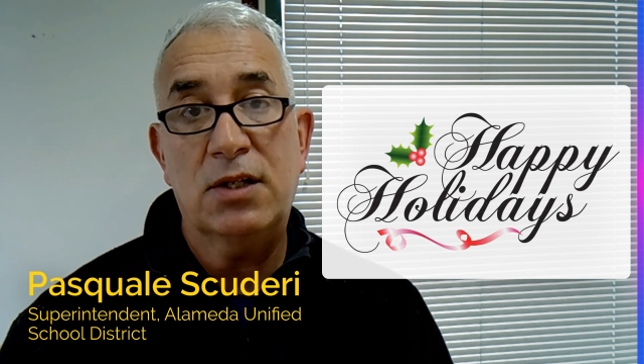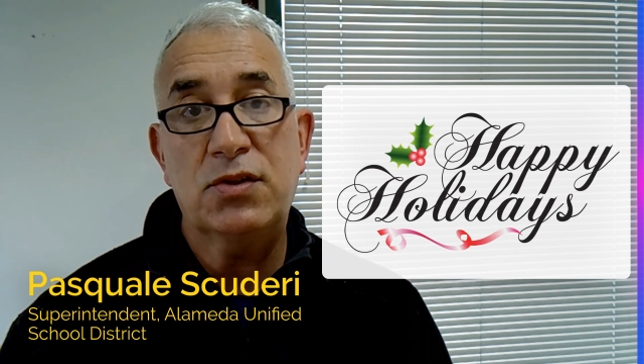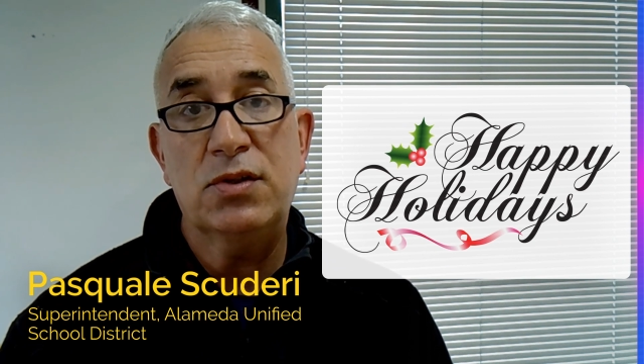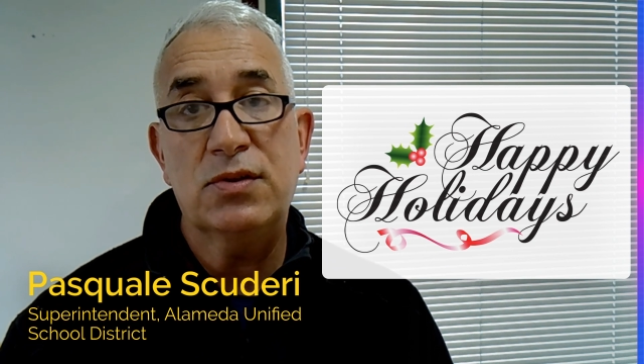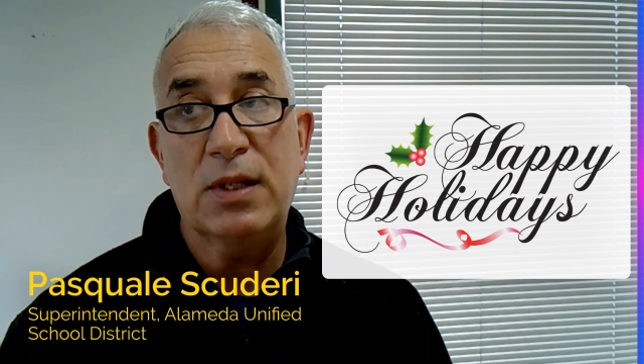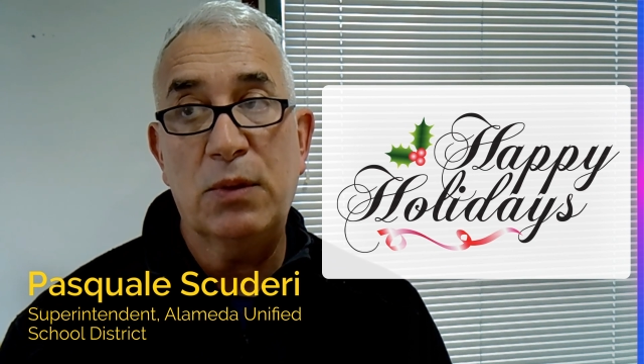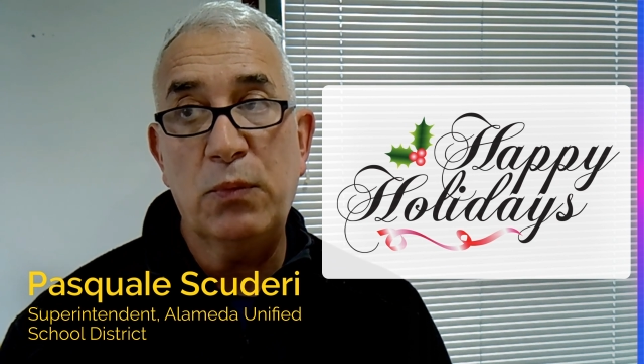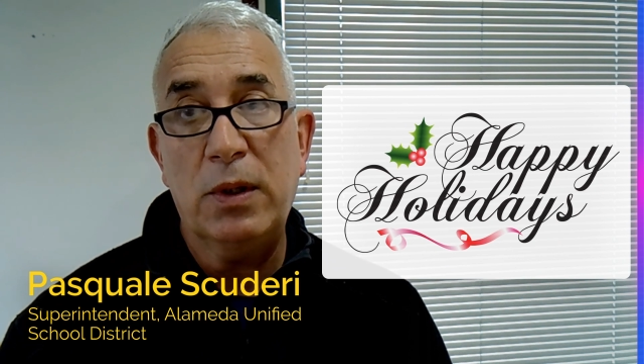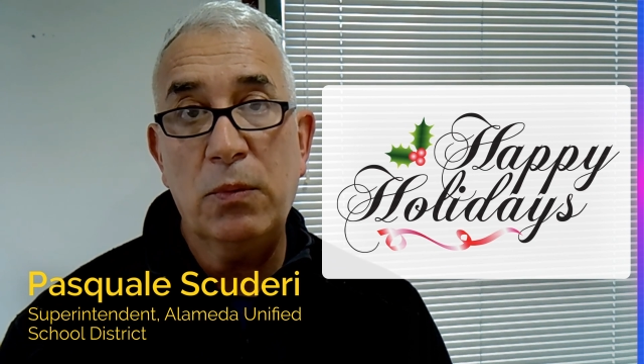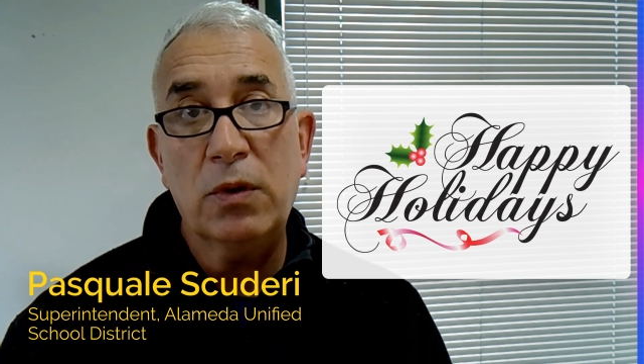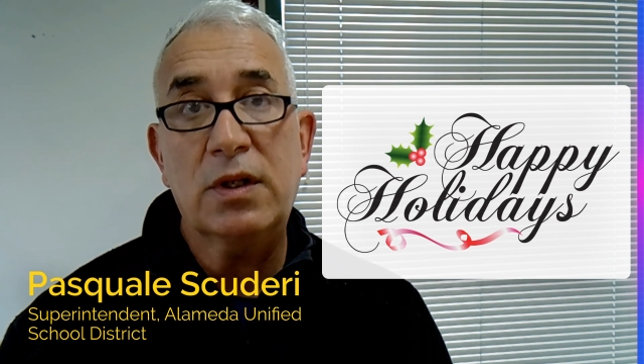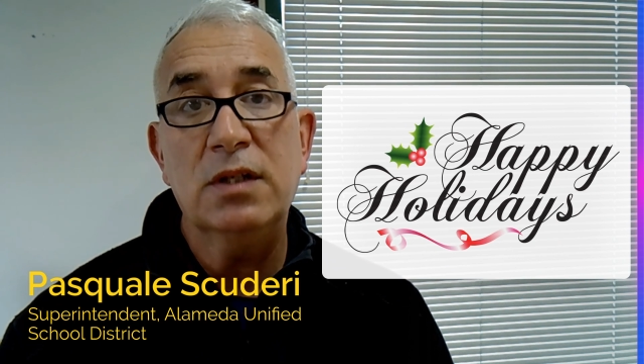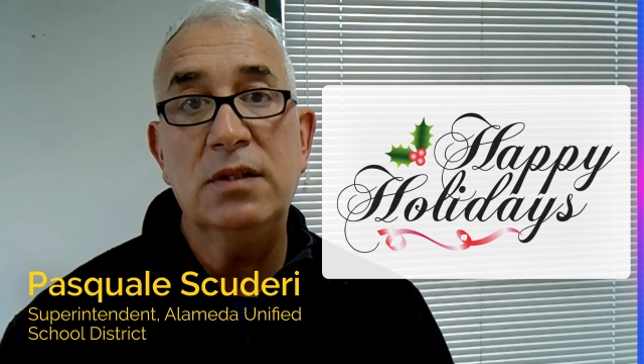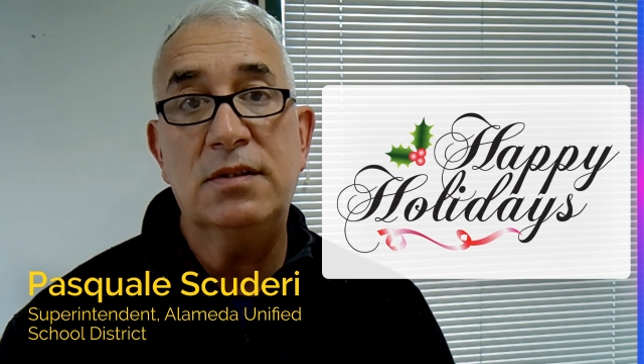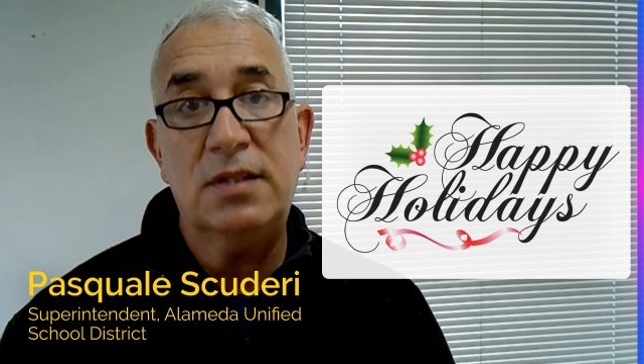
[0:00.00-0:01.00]
issues, that we will
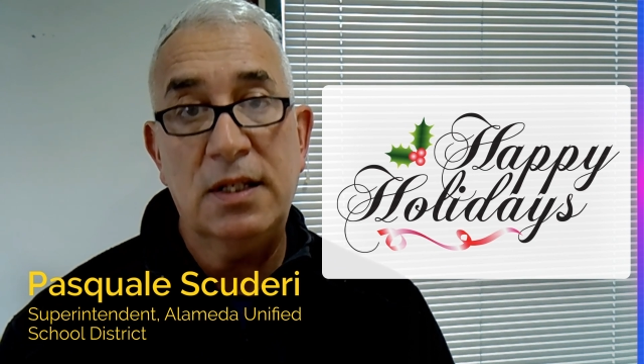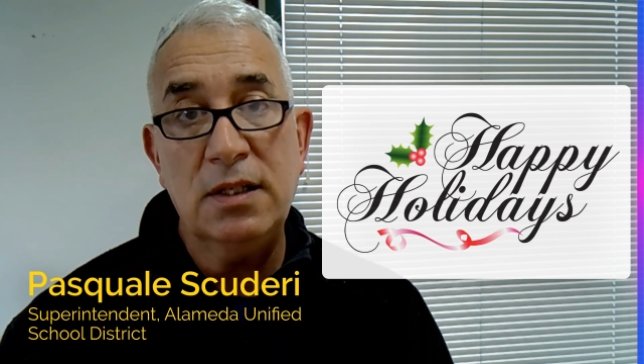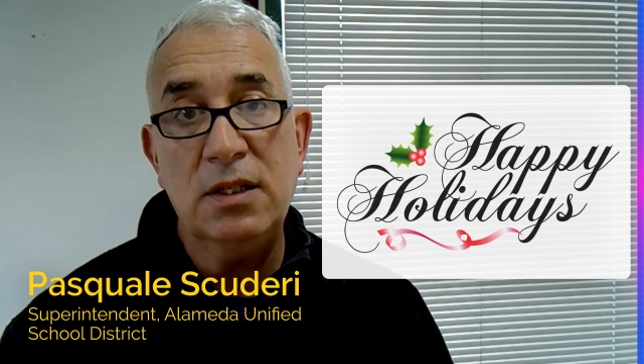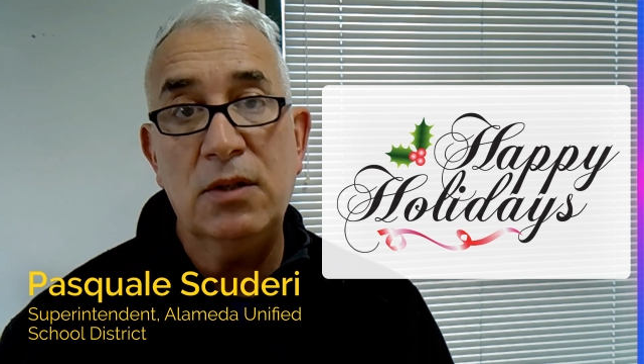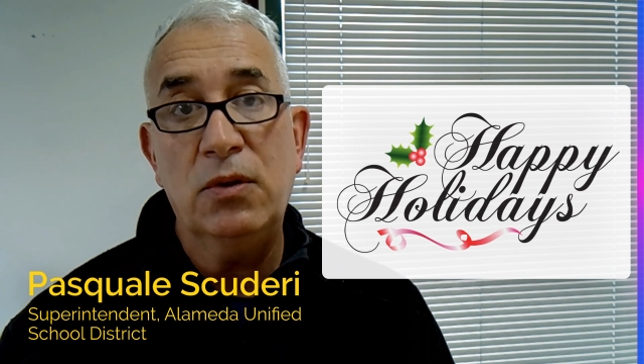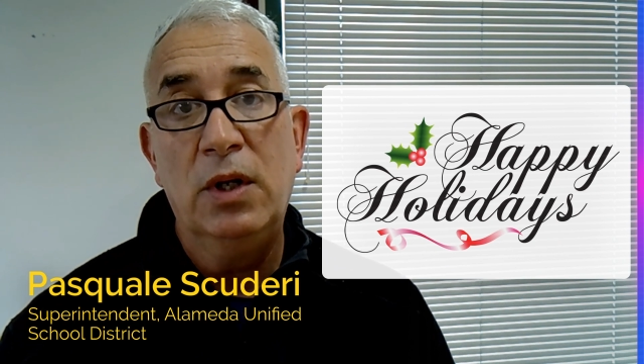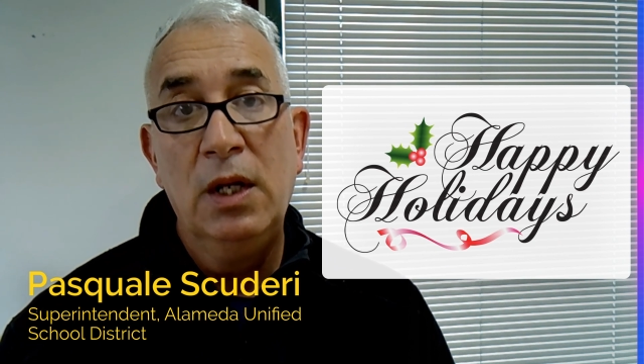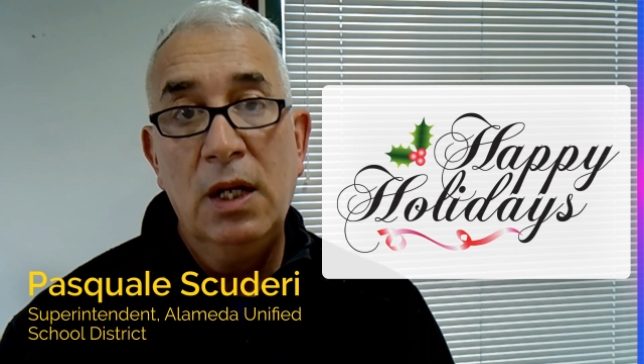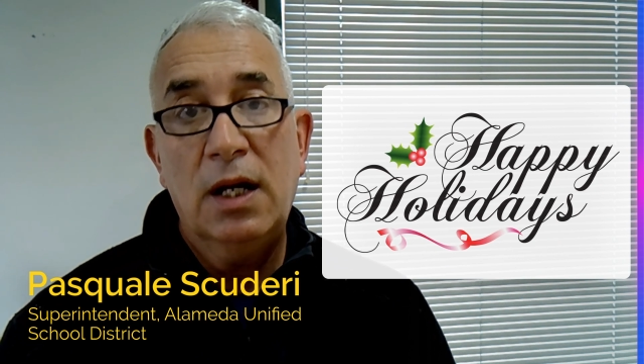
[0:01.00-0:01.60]
continue